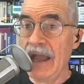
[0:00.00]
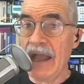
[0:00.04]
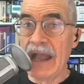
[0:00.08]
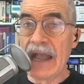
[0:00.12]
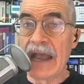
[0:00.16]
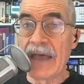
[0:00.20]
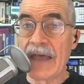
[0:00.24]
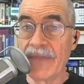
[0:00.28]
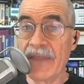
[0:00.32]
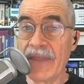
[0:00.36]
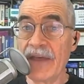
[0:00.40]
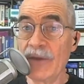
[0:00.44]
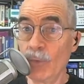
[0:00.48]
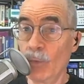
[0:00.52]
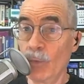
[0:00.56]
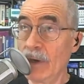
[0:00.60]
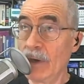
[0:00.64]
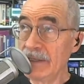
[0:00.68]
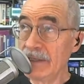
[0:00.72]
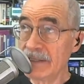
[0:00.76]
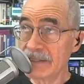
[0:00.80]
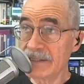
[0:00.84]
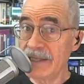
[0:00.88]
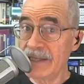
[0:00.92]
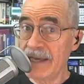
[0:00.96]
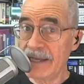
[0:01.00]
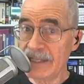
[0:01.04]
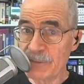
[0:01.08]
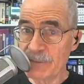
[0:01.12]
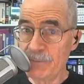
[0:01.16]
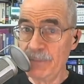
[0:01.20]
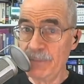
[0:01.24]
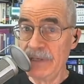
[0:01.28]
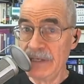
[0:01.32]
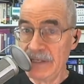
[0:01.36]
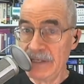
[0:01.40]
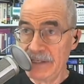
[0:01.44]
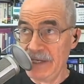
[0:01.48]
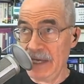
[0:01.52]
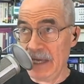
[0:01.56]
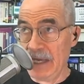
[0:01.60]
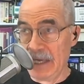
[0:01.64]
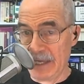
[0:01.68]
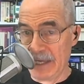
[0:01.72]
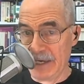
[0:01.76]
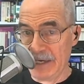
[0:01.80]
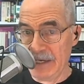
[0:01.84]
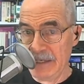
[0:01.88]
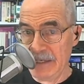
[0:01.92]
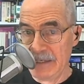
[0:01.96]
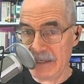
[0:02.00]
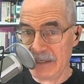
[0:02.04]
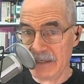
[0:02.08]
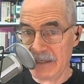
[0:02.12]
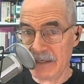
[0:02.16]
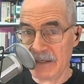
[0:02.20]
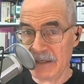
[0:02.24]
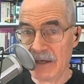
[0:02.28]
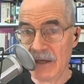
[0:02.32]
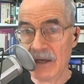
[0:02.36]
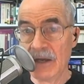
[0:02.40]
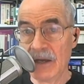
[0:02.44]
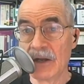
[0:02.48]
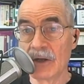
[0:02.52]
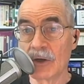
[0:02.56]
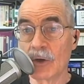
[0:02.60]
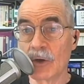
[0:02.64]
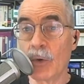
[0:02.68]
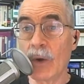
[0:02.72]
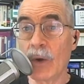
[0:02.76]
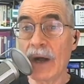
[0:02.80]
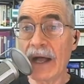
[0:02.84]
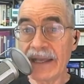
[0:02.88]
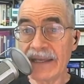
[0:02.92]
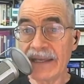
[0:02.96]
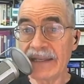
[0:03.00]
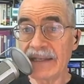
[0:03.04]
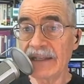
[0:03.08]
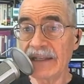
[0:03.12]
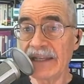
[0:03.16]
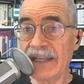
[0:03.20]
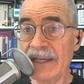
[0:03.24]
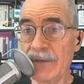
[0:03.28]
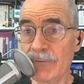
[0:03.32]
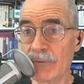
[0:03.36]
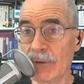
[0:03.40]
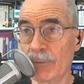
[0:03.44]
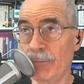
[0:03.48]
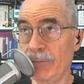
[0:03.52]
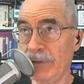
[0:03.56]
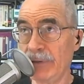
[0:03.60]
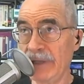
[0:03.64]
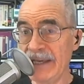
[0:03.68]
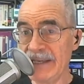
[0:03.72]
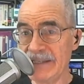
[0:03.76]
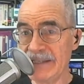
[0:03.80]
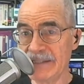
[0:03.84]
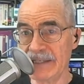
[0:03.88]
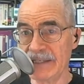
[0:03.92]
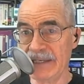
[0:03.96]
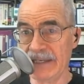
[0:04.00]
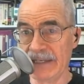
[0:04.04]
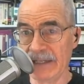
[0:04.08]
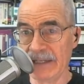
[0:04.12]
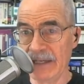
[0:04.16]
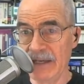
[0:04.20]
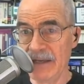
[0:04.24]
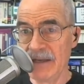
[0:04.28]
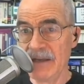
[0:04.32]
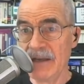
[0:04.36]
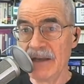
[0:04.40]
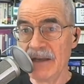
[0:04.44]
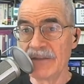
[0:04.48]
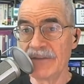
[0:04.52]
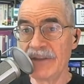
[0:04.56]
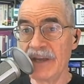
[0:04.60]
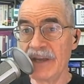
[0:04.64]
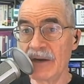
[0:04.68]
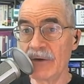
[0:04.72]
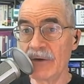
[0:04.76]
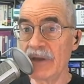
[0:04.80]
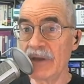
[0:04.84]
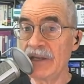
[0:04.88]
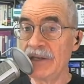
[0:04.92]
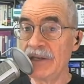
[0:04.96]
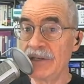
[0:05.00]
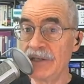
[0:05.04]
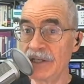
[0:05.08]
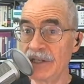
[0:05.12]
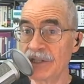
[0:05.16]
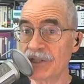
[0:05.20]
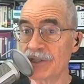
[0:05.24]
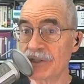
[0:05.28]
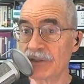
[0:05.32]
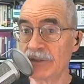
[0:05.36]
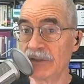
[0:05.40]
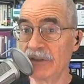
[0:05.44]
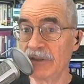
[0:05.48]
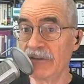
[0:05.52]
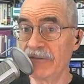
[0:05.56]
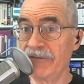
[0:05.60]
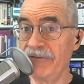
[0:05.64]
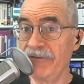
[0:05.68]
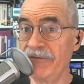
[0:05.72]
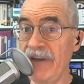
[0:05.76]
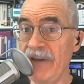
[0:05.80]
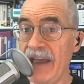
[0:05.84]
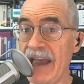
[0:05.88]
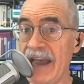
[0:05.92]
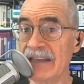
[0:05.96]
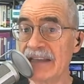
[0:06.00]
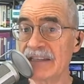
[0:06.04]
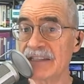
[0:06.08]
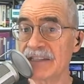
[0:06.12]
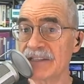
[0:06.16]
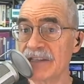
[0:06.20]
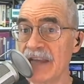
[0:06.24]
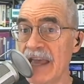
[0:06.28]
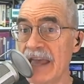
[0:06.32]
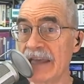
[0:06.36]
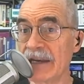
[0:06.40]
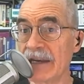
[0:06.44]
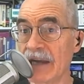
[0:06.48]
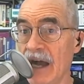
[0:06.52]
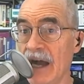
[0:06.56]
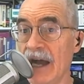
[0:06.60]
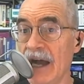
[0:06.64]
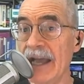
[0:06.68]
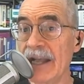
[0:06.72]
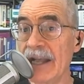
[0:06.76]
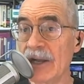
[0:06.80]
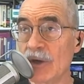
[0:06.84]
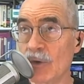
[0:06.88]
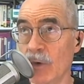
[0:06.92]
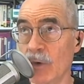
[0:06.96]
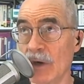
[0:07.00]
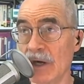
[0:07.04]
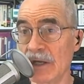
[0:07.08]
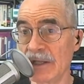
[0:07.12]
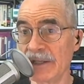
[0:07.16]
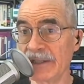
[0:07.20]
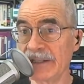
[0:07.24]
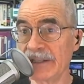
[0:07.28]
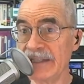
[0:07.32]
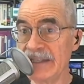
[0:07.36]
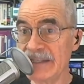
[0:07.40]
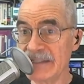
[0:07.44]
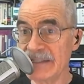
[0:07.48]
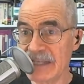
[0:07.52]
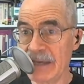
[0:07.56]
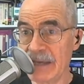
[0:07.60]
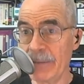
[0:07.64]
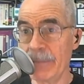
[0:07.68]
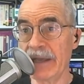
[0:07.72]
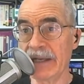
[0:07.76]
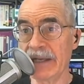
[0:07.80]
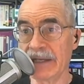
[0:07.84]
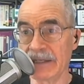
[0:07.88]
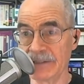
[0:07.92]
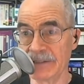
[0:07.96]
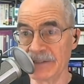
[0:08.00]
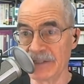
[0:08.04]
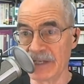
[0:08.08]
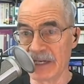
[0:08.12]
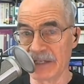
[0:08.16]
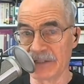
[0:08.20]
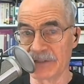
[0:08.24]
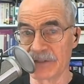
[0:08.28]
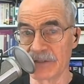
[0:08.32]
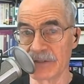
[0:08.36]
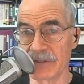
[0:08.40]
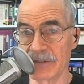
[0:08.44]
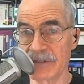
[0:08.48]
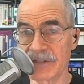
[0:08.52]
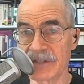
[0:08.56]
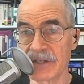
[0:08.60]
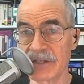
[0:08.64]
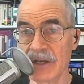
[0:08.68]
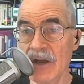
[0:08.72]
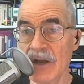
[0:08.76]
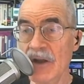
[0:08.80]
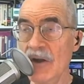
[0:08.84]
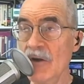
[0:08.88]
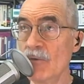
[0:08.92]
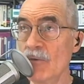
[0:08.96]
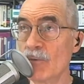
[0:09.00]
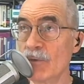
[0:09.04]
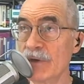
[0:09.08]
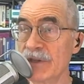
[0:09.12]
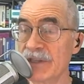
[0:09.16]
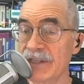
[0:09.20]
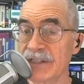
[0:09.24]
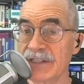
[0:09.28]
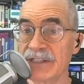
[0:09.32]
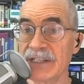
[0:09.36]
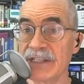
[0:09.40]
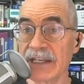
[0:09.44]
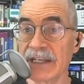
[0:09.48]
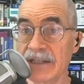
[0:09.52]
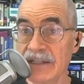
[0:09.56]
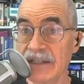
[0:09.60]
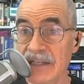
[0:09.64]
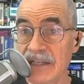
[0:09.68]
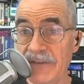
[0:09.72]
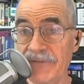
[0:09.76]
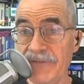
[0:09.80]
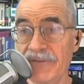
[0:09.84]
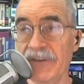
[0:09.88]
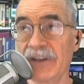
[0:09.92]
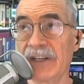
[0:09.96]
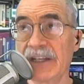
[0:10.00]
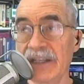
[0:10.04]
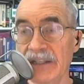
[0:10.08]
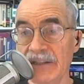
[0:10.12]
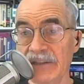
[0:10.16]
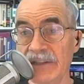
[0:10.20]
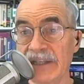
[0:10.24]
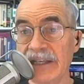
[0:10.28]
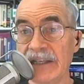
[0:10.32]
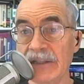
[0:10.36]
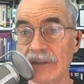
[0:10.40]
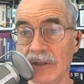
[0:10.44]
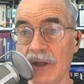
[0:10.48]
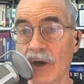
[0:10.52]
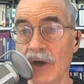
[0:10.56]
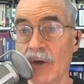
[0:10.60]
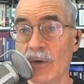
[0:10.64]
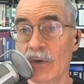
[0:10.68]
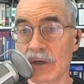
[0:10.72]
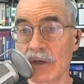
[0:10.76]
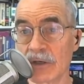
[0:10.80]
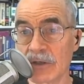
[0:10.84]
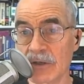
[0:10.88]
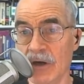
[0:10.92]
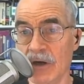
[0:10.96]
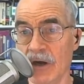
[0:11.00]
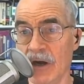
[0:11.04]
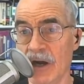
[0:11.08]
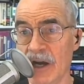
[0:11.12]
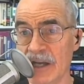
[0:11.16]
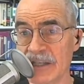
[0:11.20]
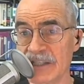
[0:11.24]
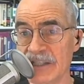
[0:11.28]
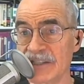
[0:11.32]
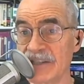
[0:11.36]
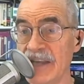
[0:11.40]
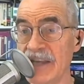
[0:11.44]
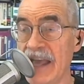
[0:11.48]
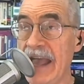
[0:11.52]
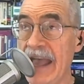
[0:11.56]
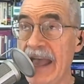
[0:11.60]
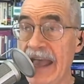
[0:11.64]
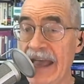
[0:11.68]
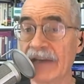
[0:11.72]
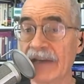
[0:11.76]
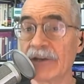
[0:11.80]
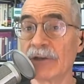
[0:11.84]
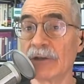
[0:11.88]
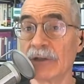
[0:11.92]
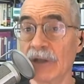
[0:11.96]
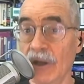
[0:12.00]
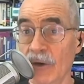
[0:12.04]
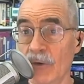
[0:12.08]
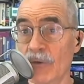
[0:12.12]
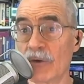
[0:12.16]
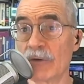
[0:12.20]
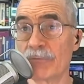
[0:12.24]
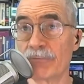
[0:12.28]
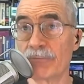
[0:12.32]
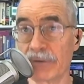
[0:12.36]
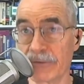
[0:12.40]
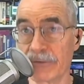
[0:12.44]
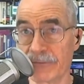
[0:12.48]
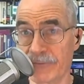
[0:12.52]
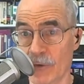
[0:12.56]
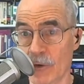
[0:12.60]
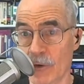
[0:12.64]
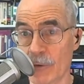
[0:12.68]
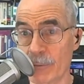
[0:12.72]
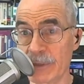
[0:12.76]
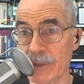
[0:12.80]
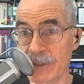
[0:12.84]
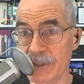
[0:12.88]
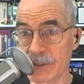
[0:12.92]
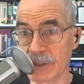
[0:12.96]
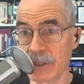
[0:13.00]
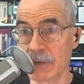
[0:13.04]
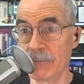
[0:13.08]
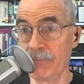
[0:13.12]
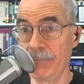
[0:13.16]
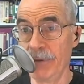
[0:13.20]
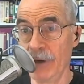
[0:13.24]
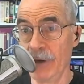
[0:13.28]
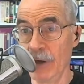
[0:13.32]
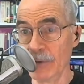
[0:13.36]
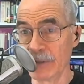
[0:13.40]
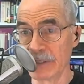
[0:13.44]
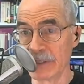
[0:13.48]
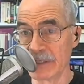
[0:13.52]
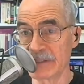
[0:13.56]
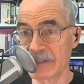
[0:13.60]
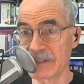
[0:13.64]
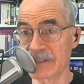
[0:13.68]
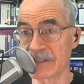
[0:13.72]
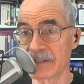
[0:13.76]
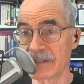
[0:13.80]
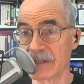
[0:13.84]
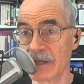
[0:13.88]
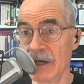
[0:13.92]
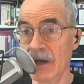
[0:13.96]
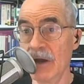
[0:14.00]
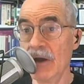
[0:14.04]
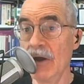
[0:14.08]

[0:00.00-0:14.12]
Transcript: And then once that's been done, quietly replacing their initial fast and high-quality semiconductors with significantly lower cost and lower performance components,